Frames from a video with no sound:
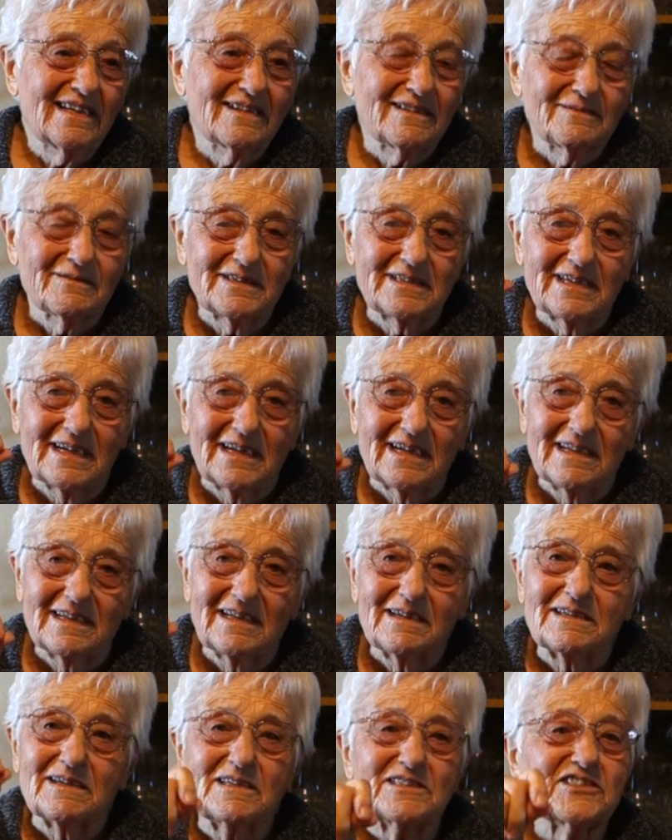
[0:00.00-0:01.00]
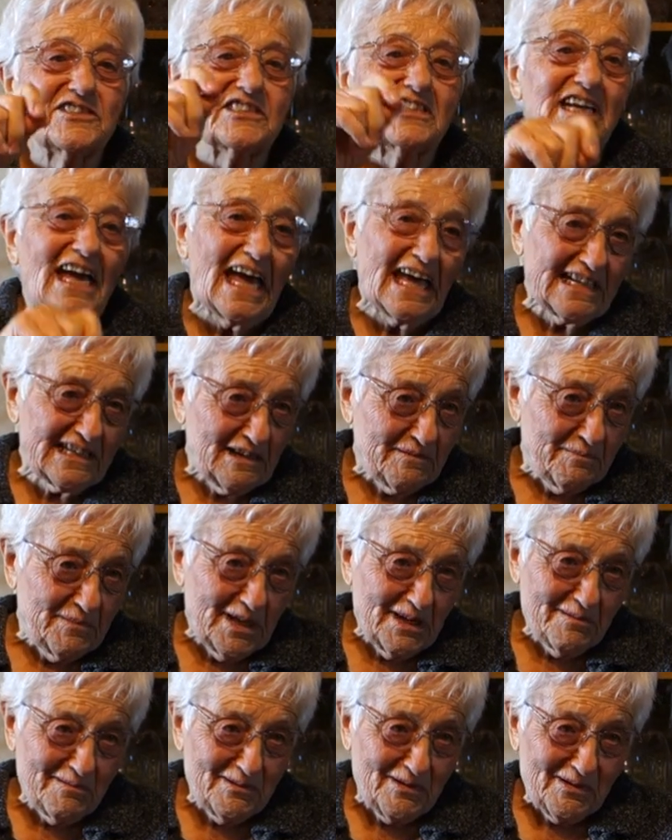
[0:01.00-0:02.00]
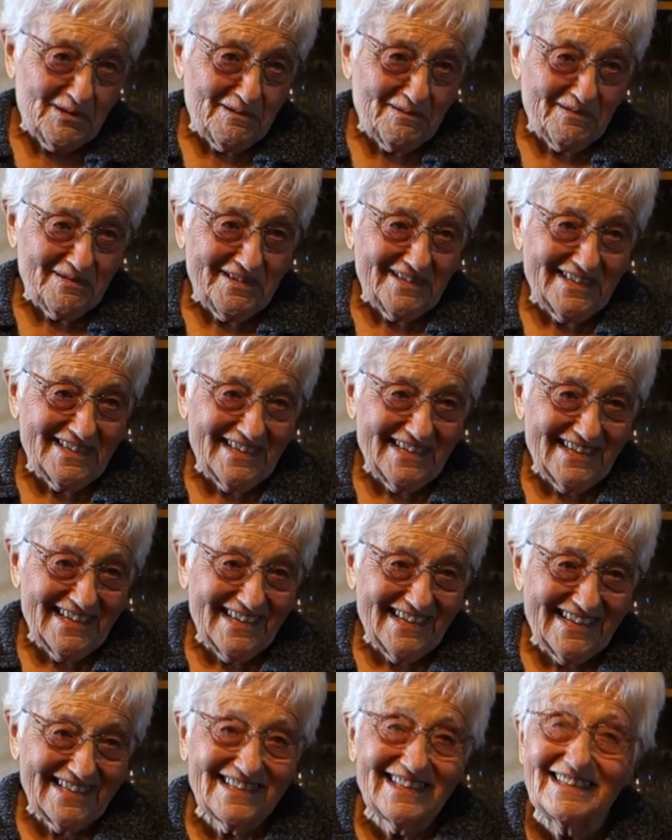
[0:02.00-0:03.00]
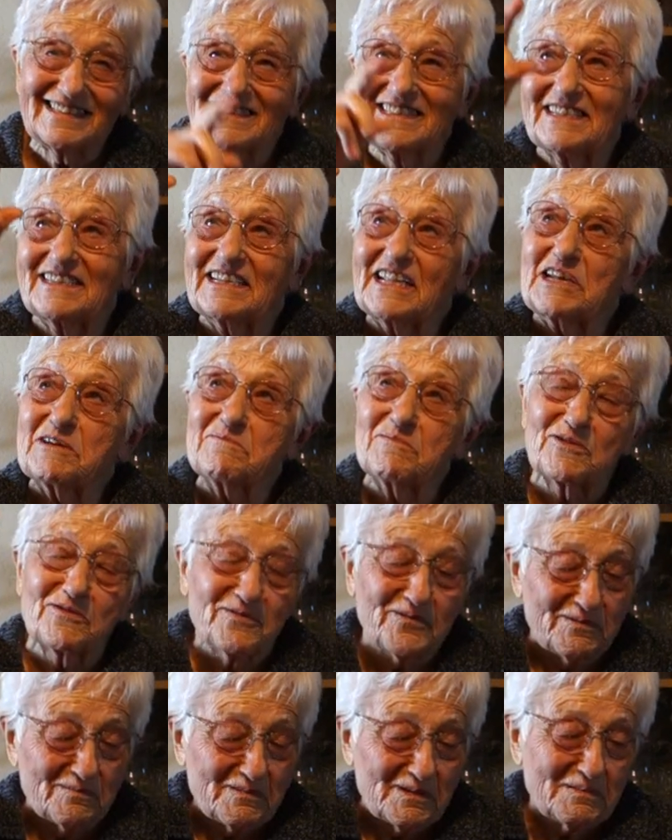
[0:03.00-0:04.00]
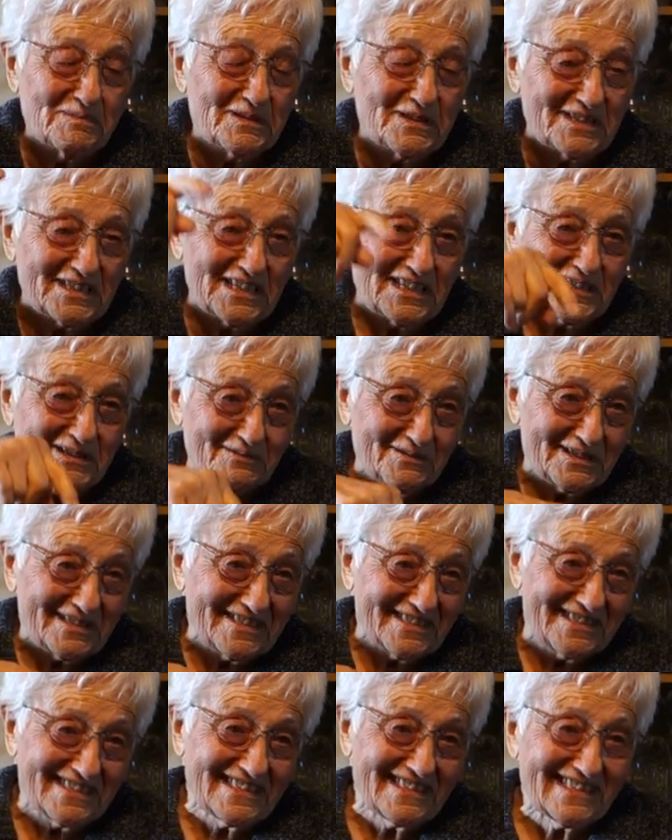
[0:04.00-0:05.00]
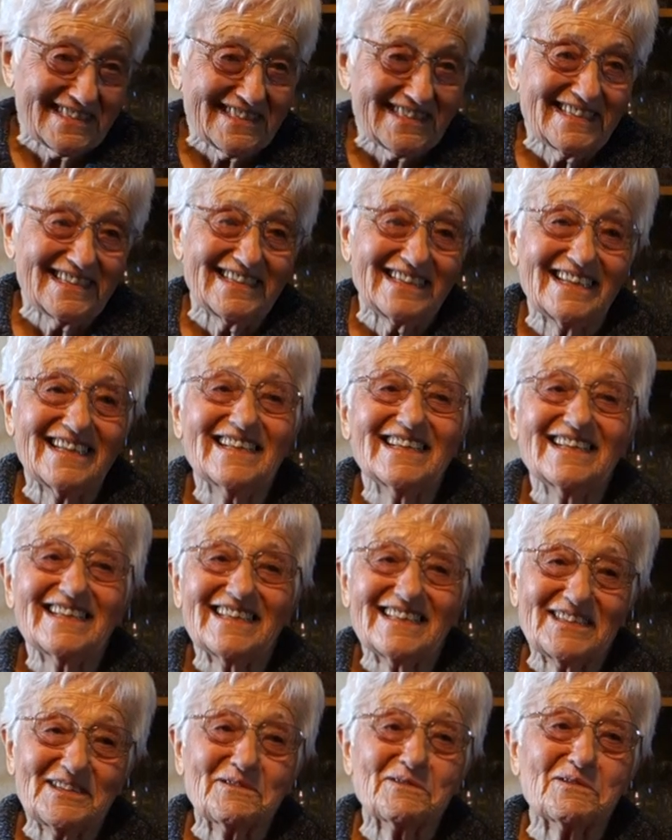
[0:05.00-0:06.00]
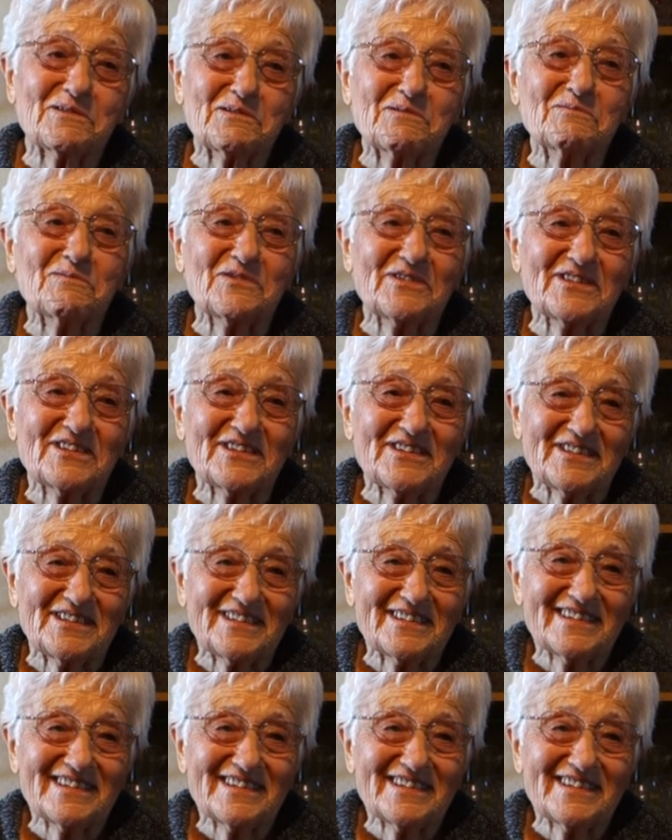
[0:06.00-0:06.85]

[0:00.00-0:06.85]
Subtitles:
When she had the baby already. The neighbor from upstairs was in the room with her.